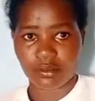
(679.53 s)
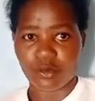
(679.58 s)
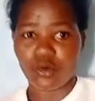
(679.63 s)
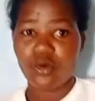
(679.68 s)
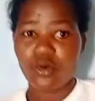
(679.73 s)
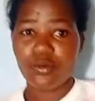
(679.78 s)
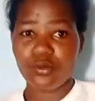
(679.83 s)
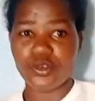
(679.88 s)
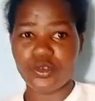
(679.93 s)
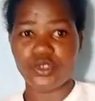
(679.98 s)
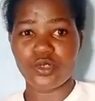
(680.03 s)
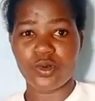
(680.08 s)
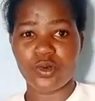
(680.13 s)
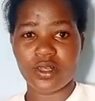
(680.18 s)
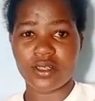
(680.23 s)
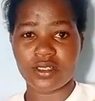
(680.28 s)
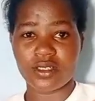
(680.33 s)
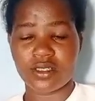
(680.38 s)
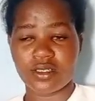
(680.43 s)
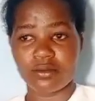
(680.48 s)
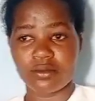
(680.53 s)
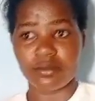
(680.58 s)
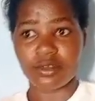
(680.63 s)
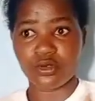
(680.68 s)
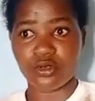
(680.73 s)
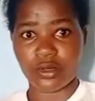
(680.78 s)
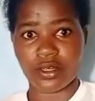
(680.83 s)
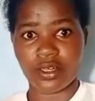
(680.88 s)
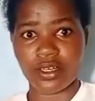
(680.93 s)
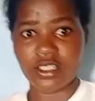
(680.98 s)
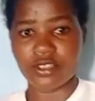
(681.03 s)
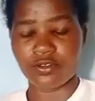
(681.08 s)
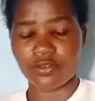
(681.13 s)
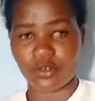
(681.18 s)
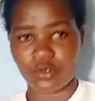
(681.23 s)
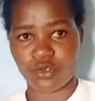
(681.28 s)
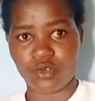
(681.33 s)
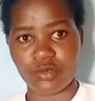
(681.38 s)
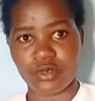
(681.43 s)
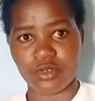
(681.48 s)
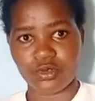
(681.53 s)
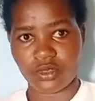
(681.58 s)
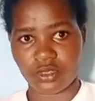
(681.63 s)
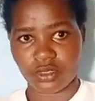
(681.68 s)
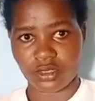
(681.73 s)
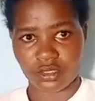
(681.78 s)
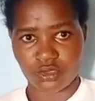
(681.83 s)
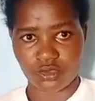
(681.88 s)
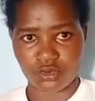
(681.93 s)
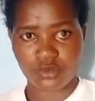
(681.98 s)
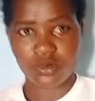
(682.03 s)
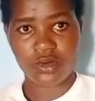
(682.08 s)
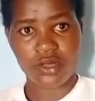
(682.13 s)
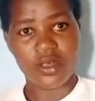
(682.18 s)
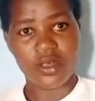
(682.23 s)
who do you want me to release for you between the two?